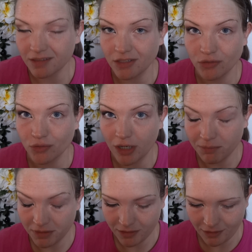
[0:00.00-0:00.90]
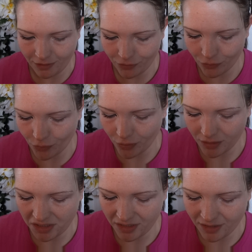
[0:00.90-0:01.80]
I dropped it in the store
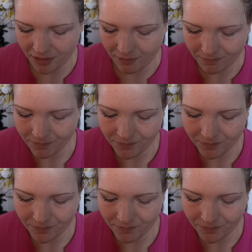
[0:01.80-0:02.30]
and I didn't,